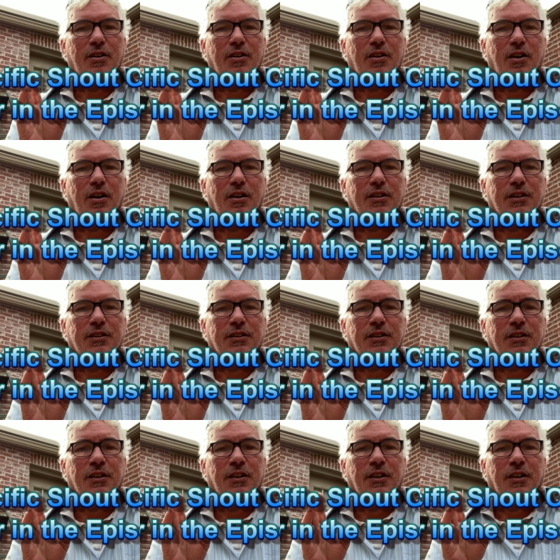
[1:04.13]
gardening.
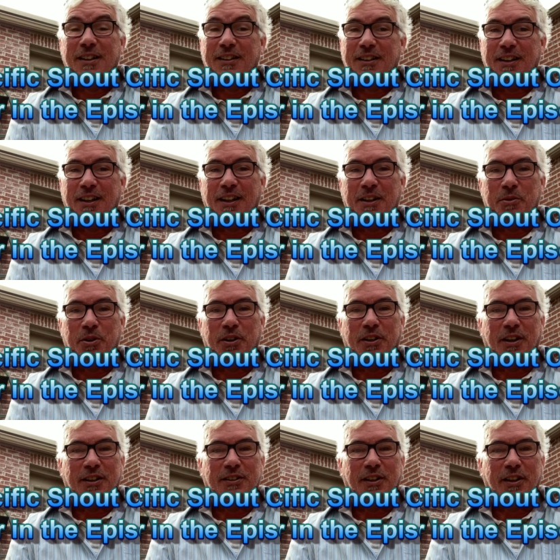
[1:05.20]
Did a lot of work
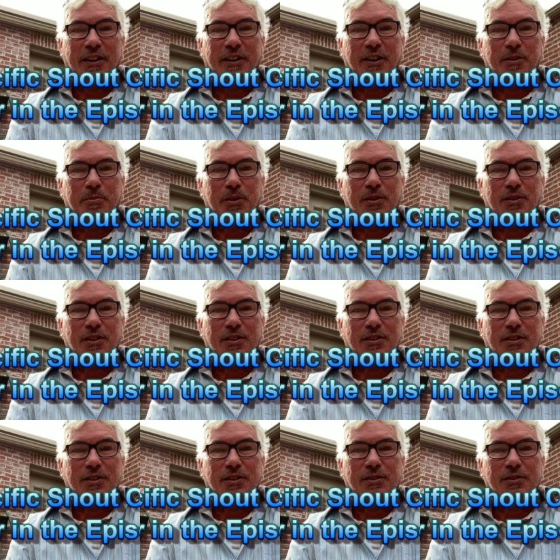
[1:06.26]
yesterday. I hope you did
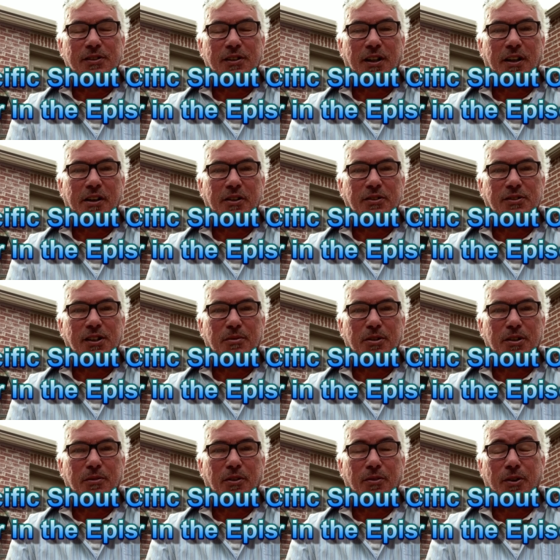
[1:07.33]
too. I know some
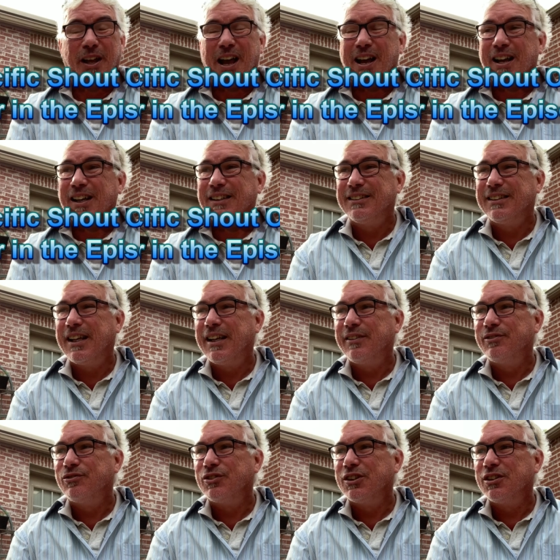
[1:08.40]
of you guys
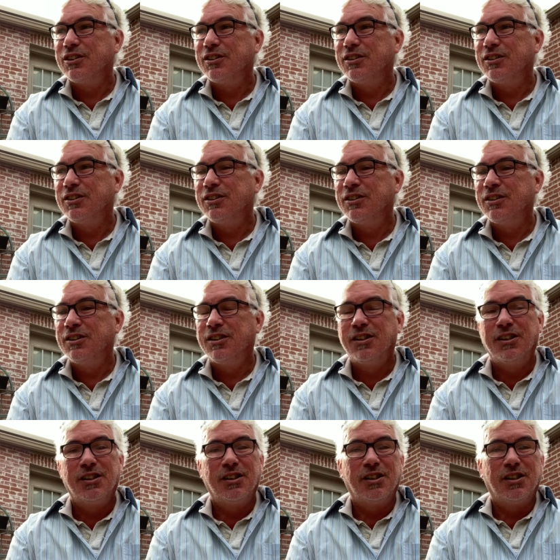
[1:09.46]
have uh,
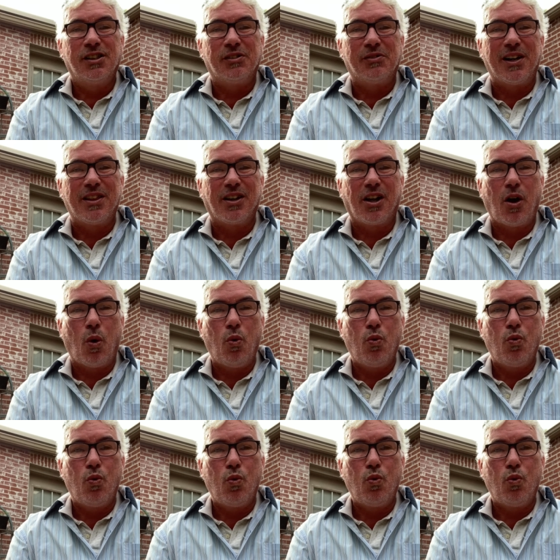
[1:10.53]
rather
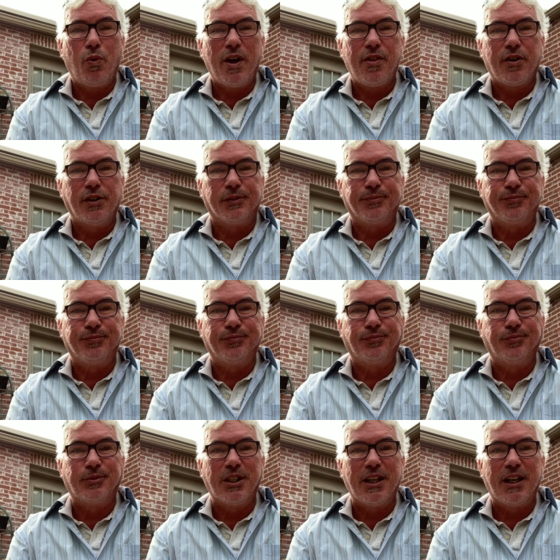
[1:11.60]
cold weather.
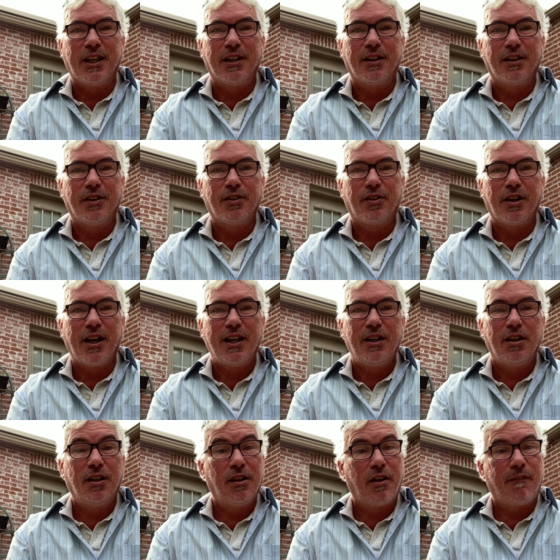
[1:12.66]
We had another night
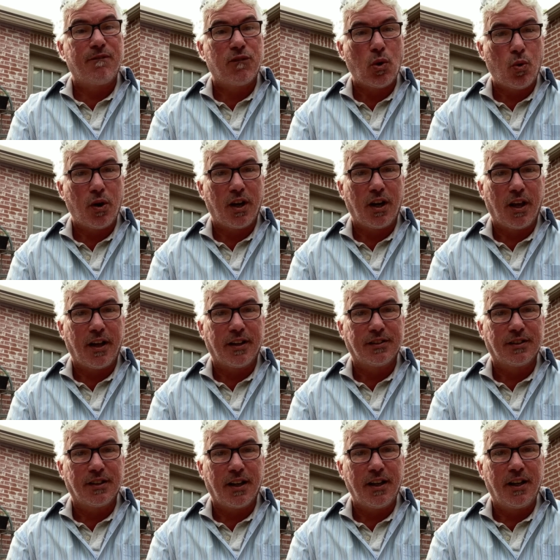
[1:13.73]
under forty
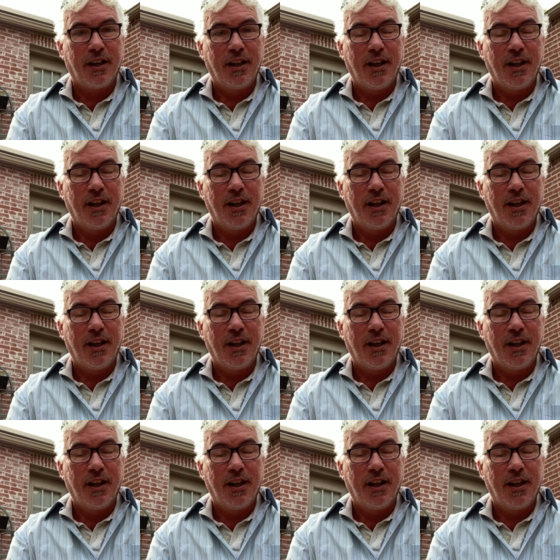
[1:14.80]
last night.